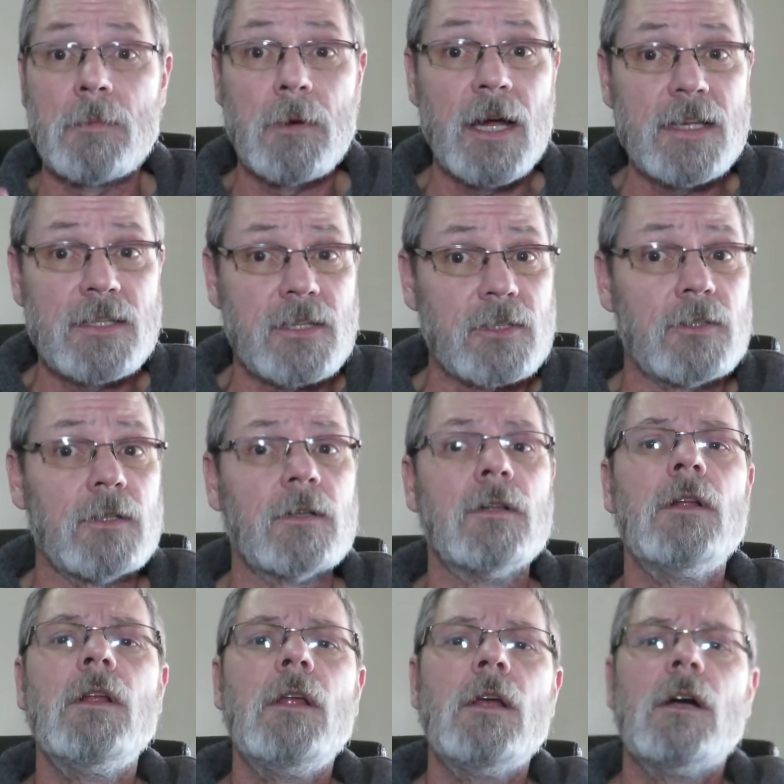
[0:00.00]
bicycle.
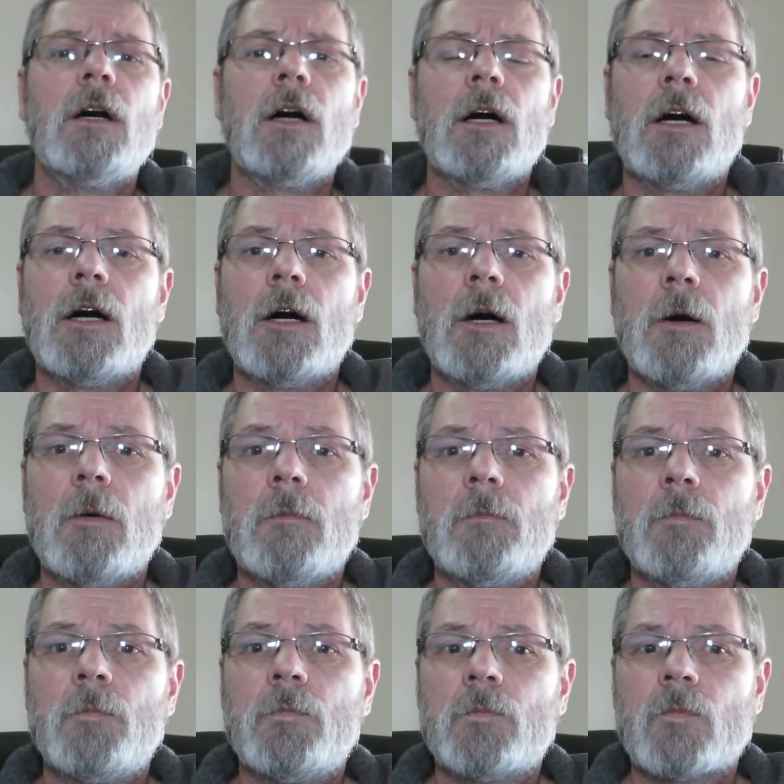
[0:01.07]

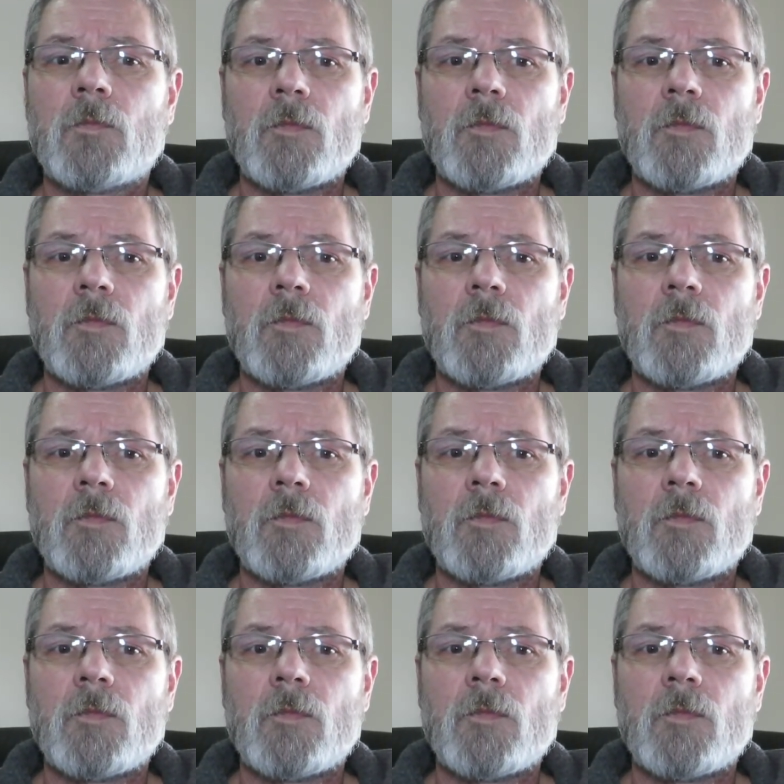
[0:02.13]
I'll